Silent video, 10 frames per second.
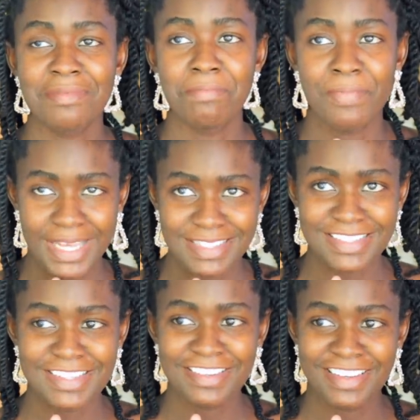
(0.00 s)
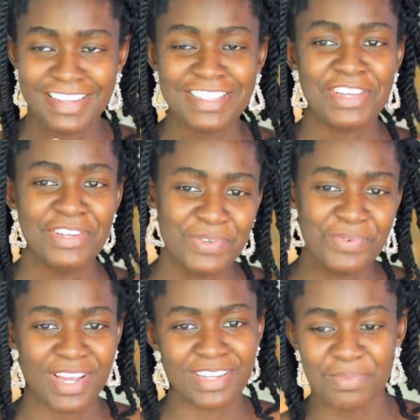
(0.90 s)
better, and it's going to
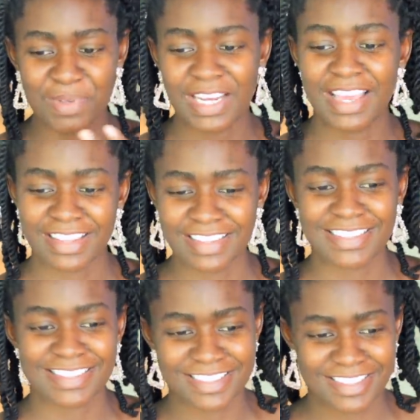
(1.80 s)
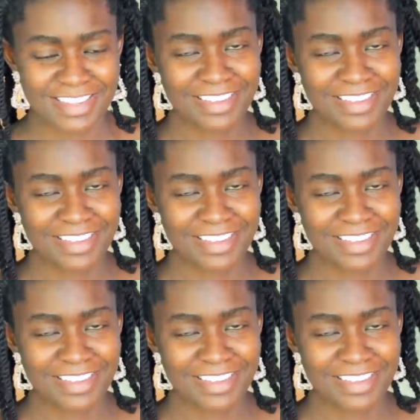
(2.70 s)
work to be like this